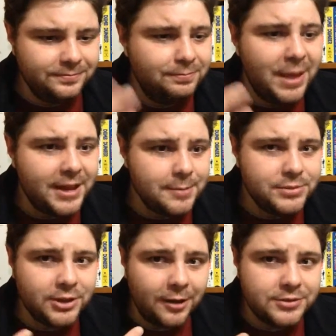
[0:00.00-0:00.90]
make
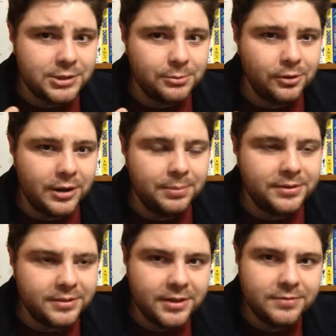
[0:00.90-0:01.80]
himself seem great,
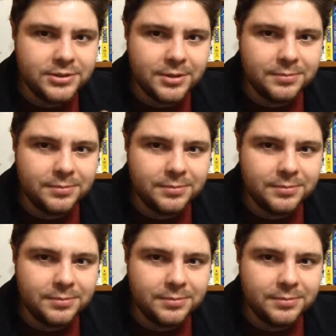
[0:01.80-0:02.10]
but to give